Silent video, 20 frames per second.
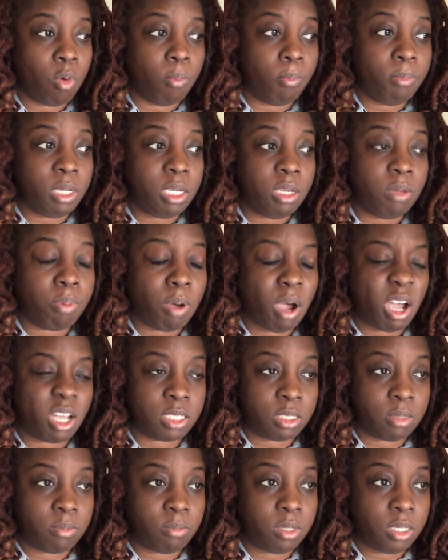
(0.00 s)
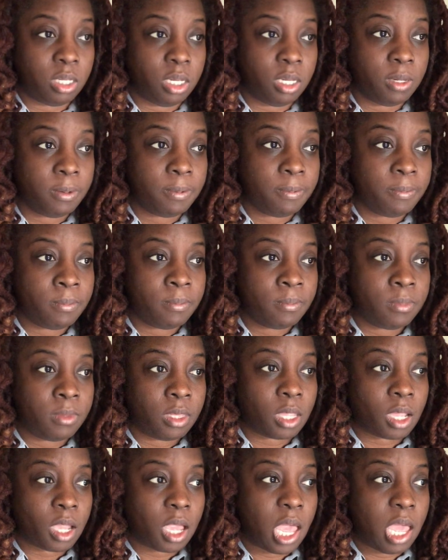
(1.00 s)
me possibly
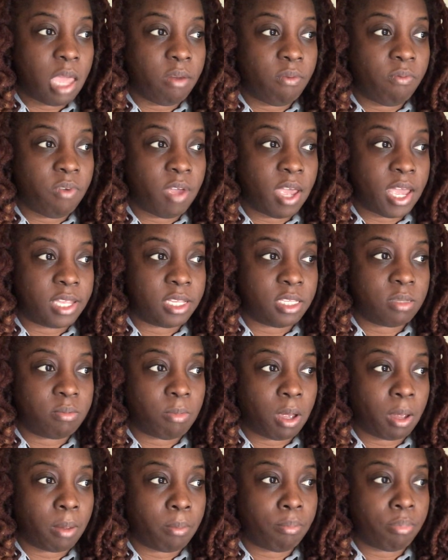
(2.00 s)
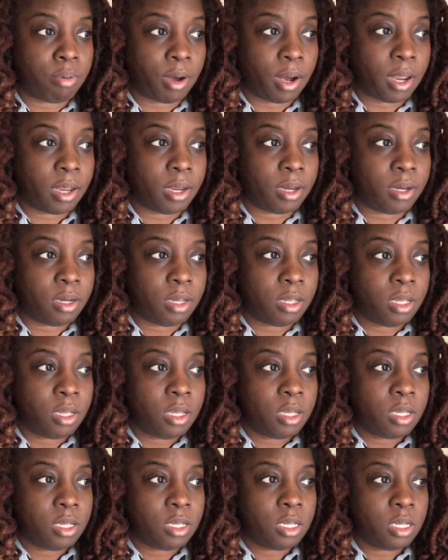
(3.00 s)
advance my brand.
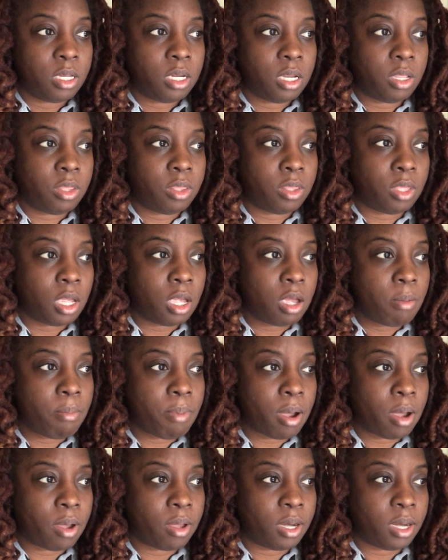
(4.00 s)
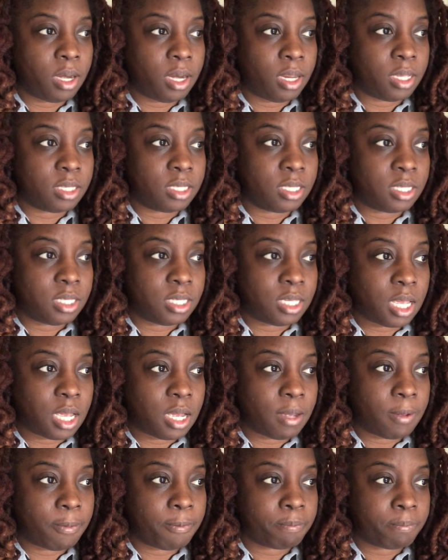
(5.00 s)
The thing about it is
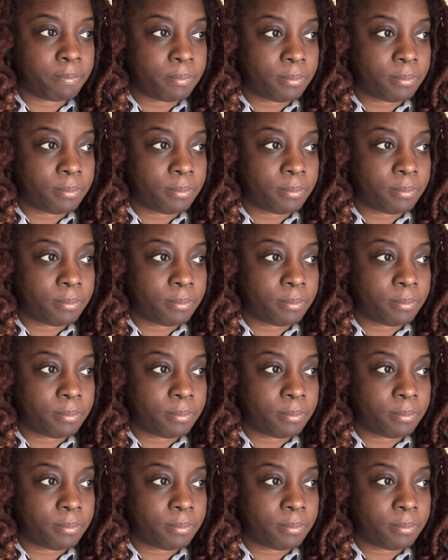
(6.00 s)
that